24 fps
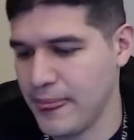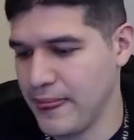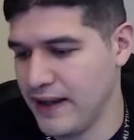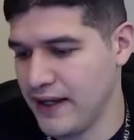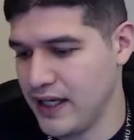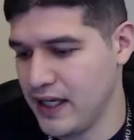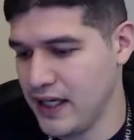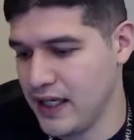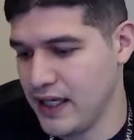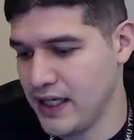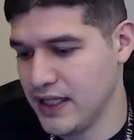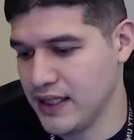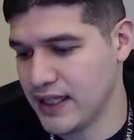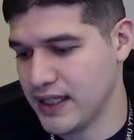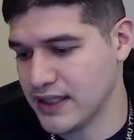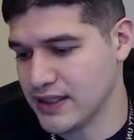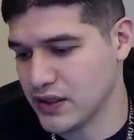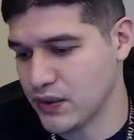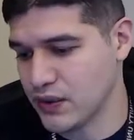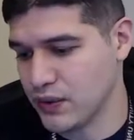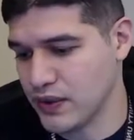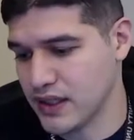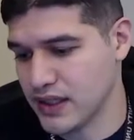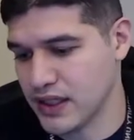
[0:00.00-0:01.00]
And that's
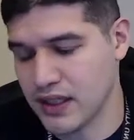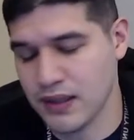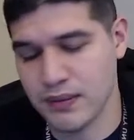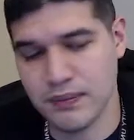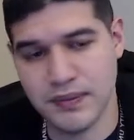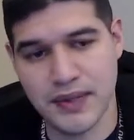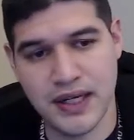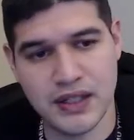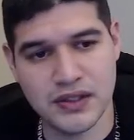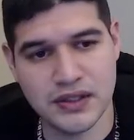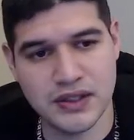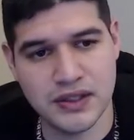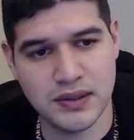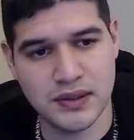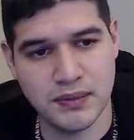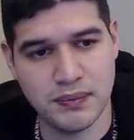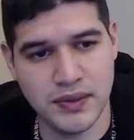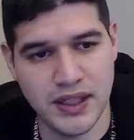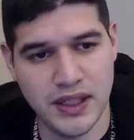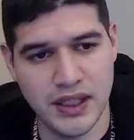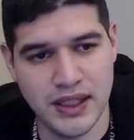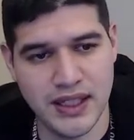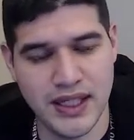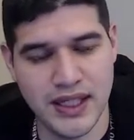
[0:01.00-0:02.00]
going to come out to
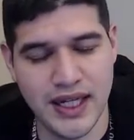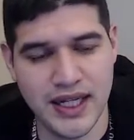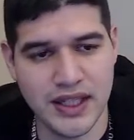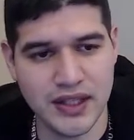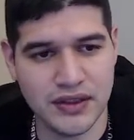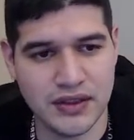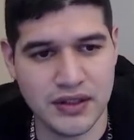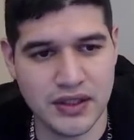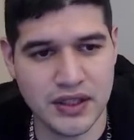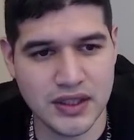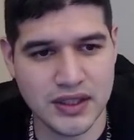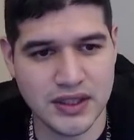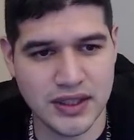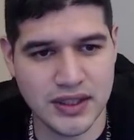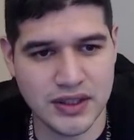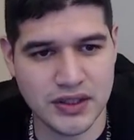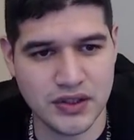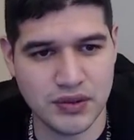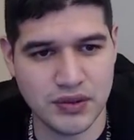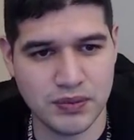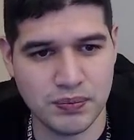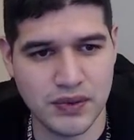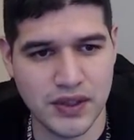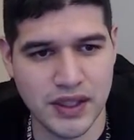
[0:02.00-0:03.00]
be negative 13,
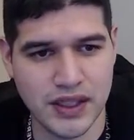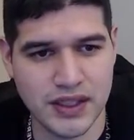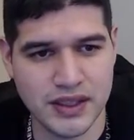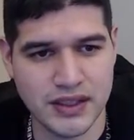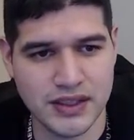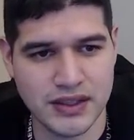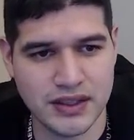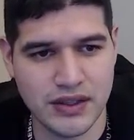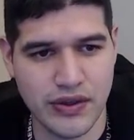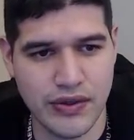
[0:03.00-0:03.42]
so plus